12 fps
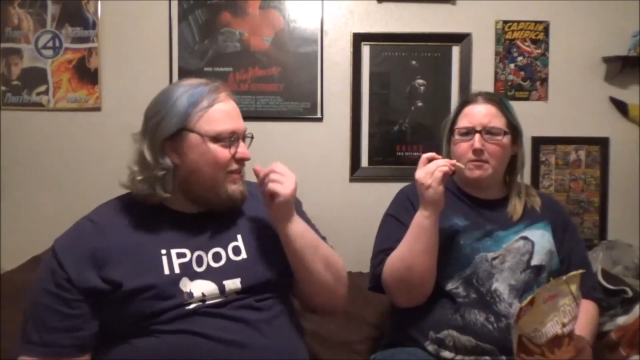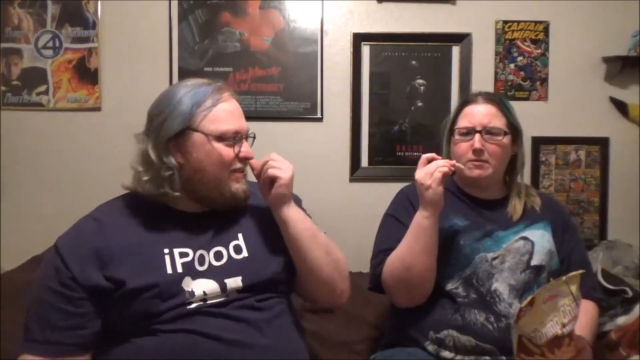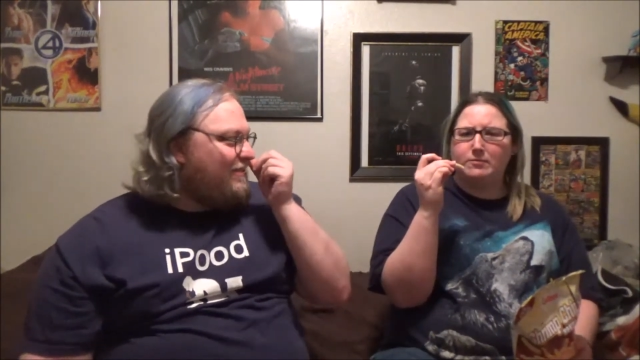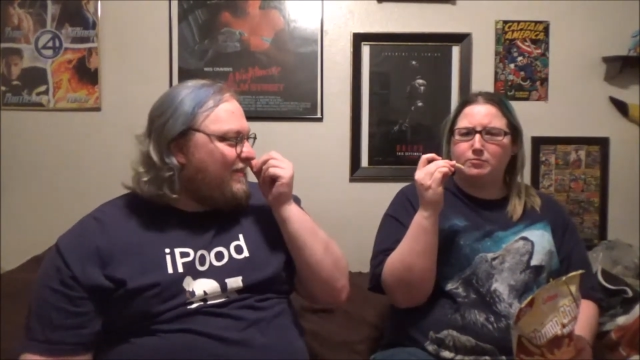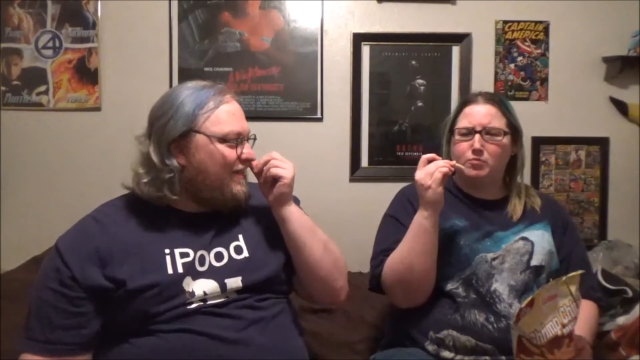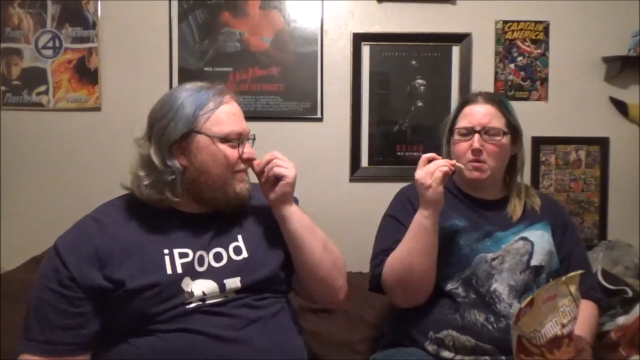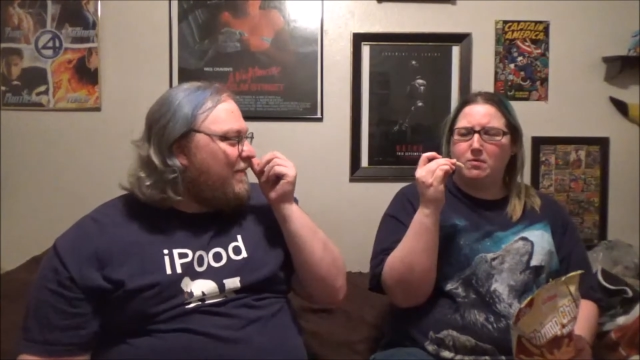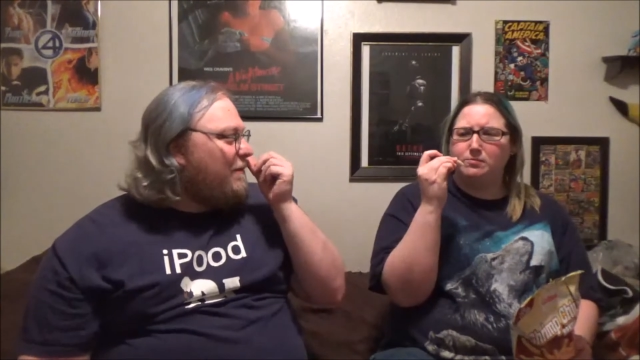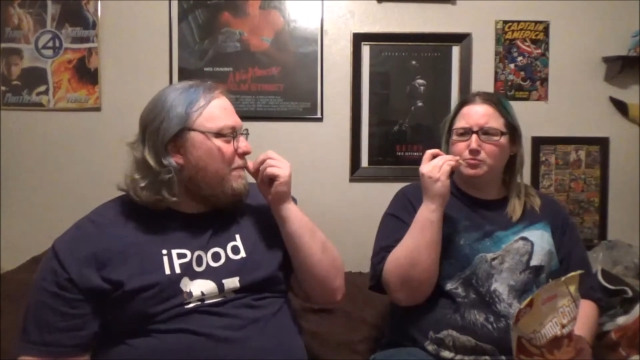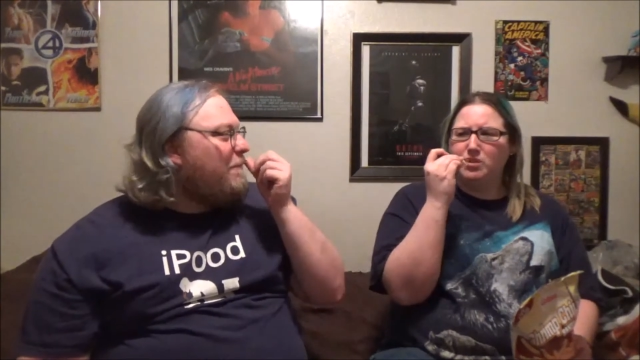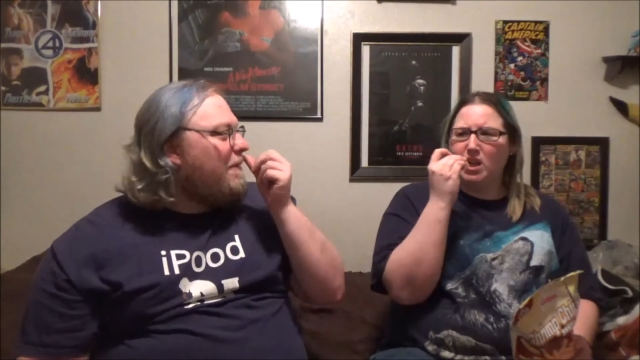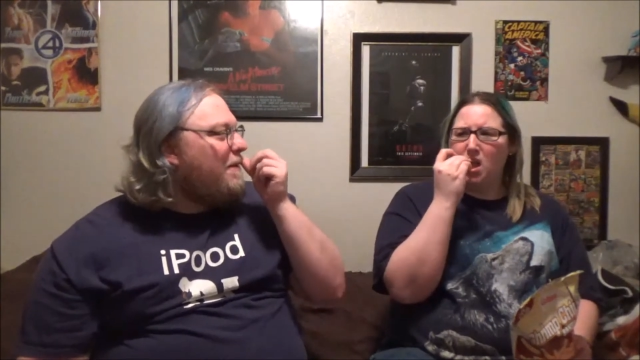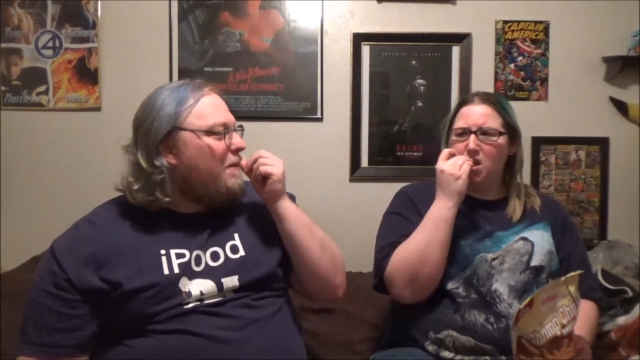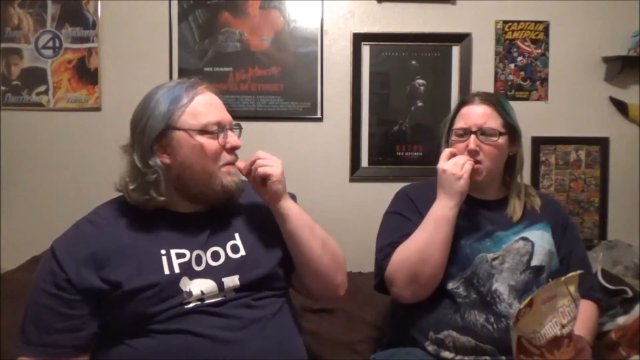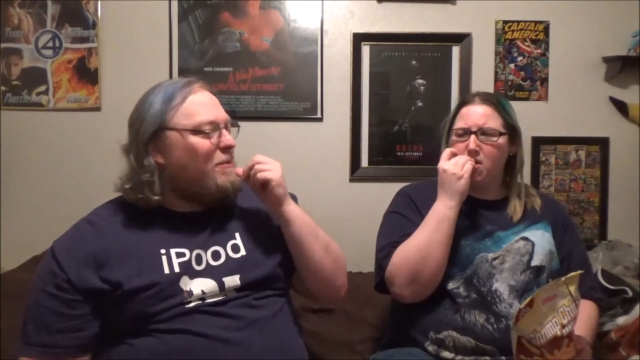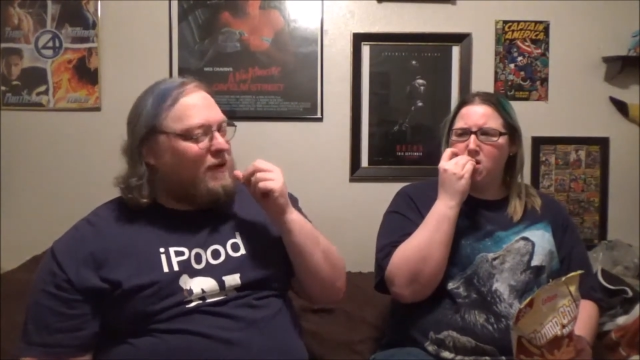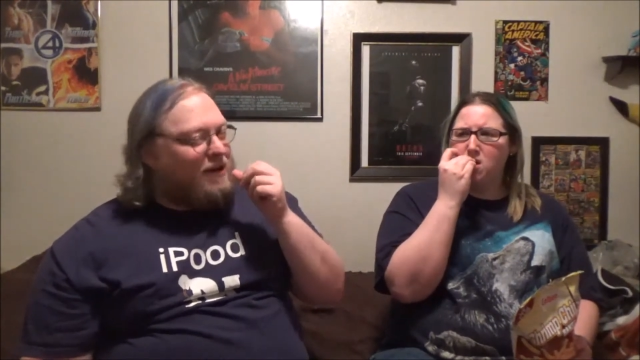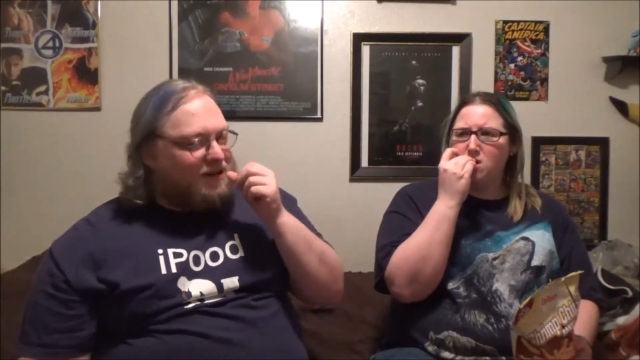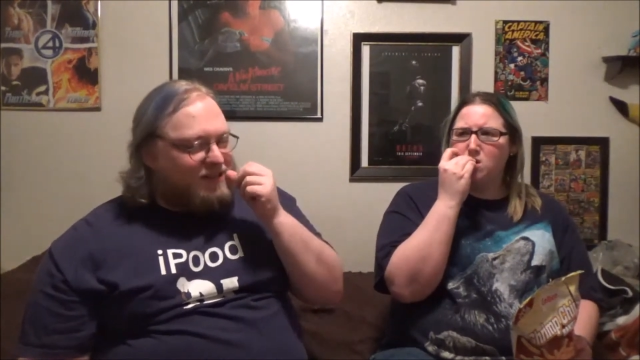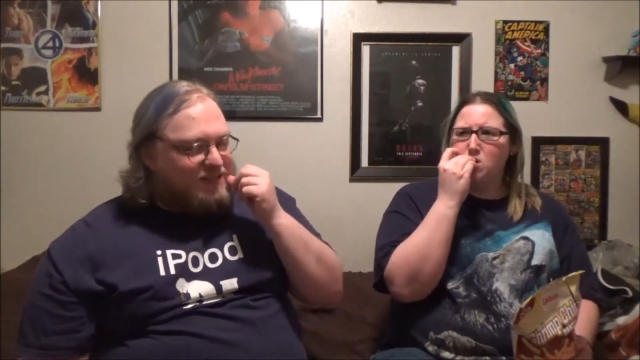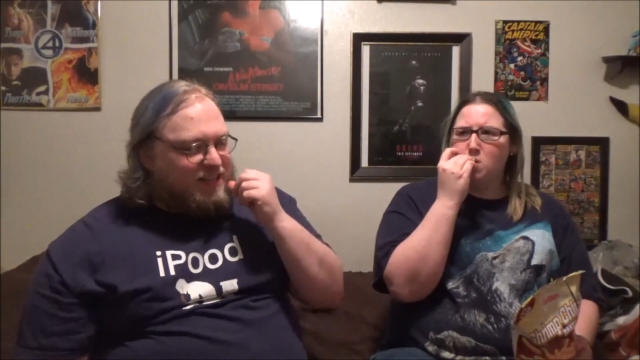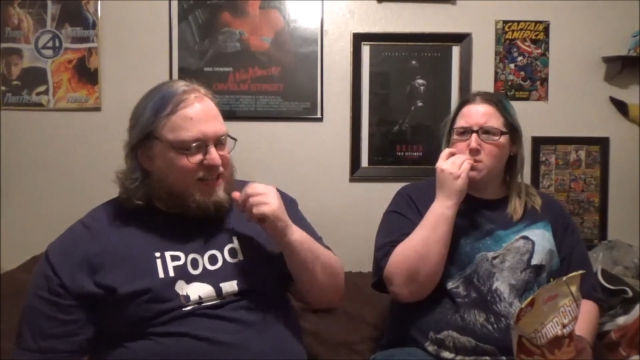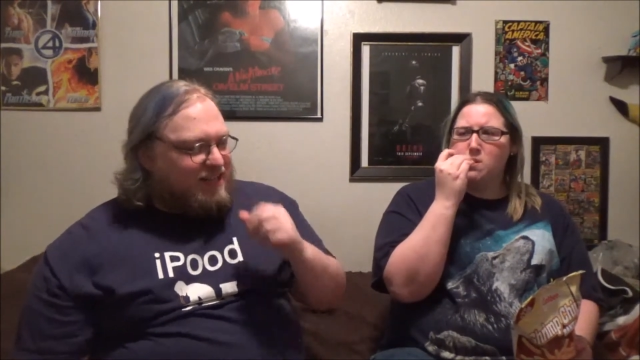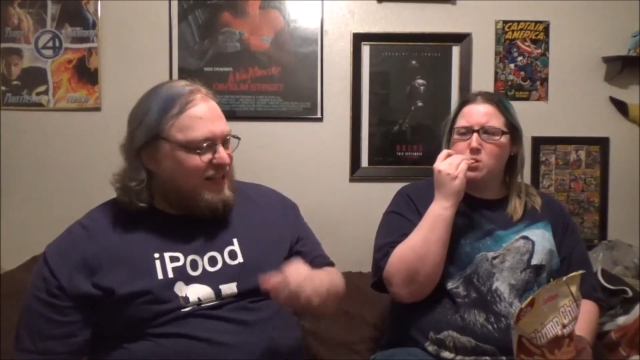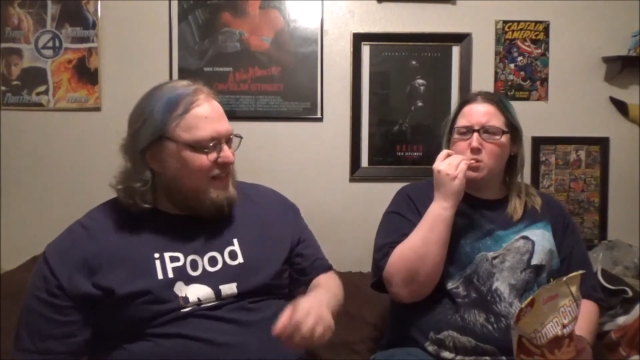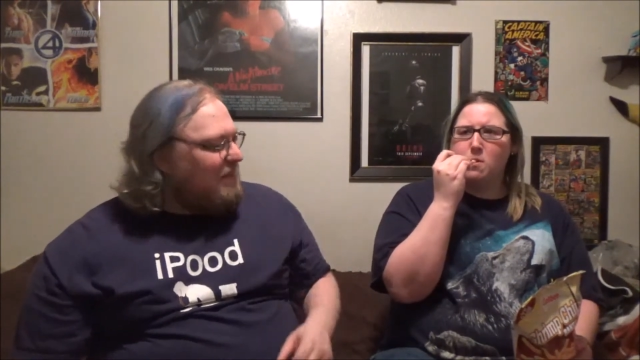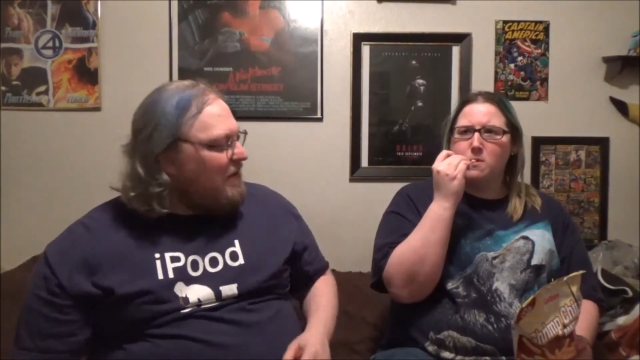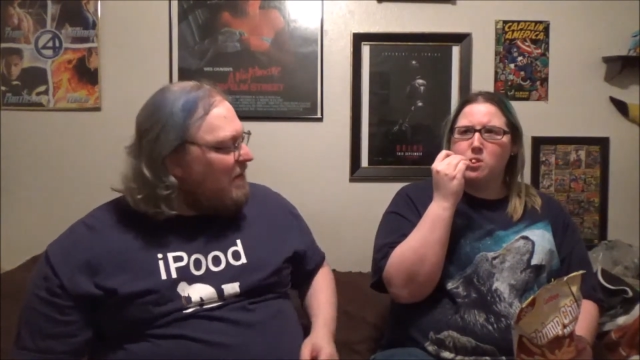Speaker 1: is what my brain is thinking.